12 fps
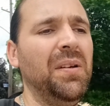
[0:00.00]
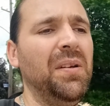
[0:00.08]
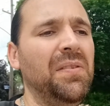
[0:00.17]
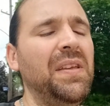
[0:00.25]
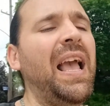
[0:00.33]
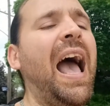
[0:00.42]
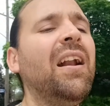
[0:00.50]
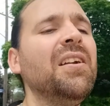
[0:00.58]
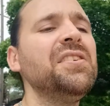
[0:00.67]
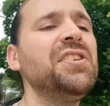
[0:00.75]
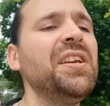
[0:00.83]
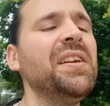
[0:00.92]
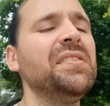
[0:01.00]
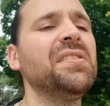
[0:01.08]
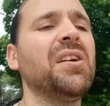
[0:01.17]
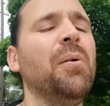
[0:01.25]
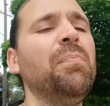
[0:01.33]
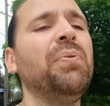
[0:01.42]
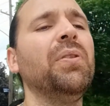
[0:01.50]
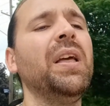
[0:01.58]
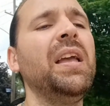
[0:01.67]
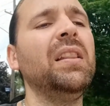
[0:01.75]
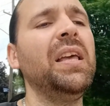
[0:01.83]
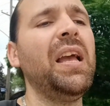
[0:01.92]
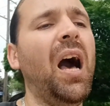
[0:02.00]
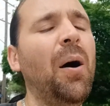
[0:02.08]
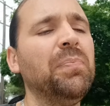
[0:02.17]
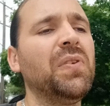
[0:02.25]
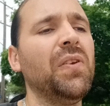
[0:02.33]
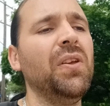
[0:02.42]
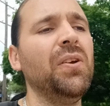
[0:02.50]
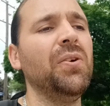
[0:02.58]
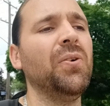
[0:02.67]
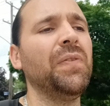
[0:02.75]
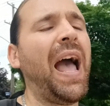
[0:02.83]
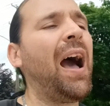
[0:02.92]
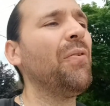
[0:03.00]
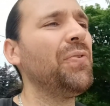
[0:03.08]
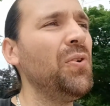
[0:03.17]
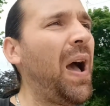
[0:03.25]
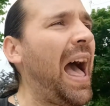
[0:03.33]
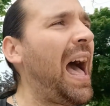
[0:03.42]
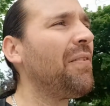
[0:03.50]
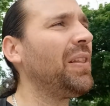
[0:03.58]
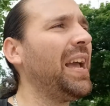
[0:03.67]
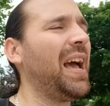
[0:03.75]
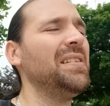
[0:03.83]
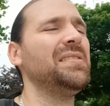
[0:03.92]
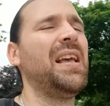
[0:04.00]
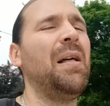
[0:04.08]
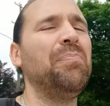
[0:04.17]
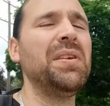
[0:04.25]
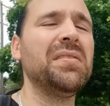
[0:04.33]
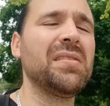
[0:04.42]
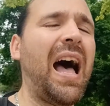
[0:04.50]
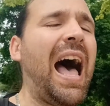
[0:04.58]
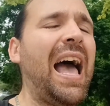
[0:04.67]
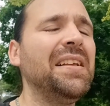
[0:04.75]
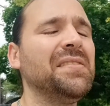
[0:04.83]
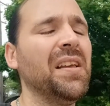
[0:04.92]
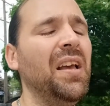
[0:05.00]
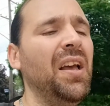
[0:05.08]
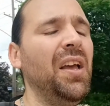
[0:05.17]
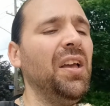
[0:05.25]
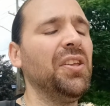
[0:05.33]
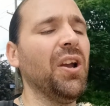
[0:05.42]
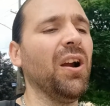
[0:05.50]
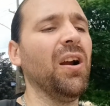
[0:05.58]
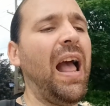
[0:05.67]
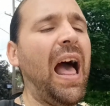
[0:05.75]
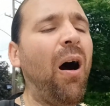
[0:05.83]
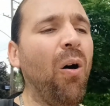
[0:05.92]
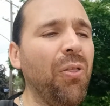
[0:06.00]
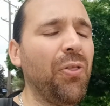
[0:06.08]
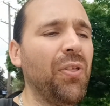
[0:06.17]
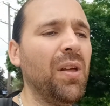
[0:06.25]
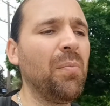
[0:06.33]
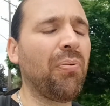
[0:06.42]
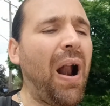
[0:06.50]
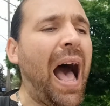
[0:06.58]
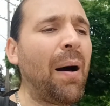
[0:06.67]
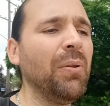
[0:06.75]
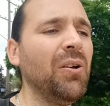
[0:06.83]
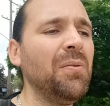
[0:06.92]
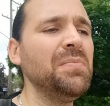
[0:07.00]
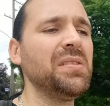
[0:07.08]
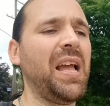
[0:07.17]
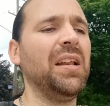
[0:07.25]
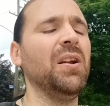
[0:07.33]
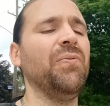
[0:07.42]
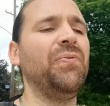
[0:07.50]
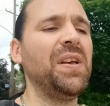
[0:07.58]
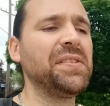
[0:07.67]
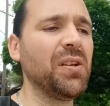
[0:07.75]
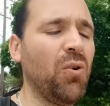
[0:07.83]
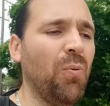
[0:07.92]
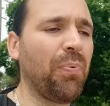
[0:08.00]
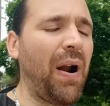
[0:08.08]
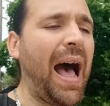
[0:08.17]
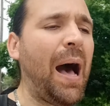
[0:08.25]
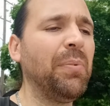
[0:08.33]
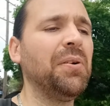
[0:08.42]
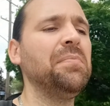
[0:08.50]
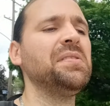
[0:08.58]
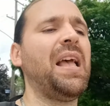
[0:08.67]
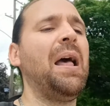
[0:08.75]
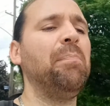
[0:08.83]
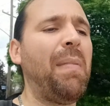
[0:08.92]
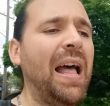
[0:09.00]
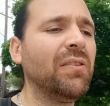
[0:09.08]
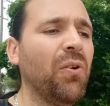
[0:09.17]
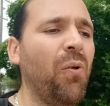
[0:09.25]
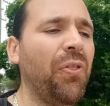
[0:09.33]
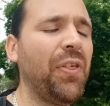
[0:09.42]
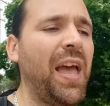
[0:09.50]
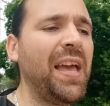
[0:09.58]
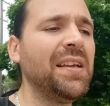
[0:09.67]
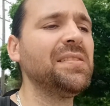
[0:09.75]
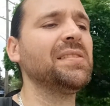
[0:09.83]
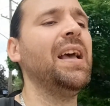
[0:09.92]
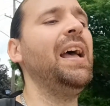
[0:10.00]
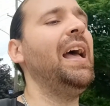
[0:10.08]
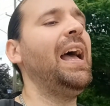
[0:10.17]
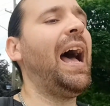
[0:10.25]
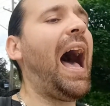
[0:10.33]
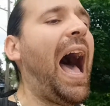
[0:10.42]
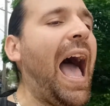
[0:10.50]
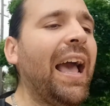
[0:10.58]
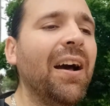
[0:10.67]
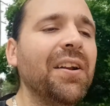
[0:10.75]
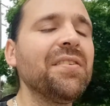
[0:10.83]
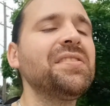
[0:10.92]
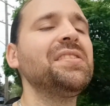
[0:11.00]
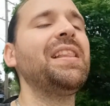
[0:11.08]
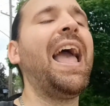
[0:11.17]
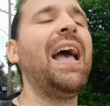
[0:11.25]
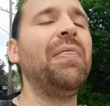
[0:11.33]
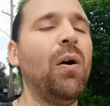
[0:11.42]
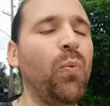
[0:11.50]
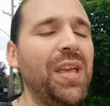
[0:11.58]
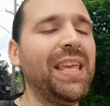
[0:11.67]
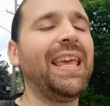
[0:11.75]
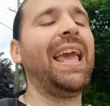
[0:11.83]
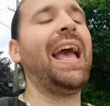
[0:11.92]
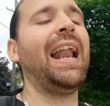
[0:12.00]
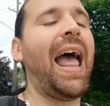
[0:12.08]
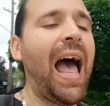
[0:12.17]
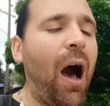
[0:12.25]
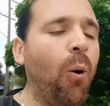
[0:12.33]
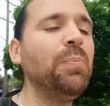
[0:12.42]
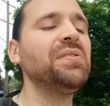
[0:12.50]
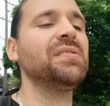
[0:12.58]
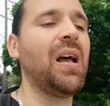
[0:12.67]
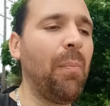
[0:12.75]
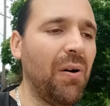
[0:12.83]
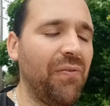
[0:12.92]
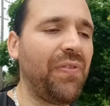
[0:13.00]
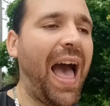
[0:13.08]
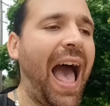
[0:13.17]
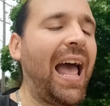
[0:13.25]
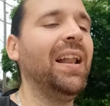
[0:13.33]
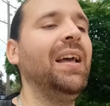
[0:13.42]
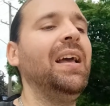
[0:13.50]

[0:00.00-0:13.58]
The energy is completely up to you. Now, if you have, like I said, besides your health problems and your physical problems and mental things, I understand that we can't help some of that.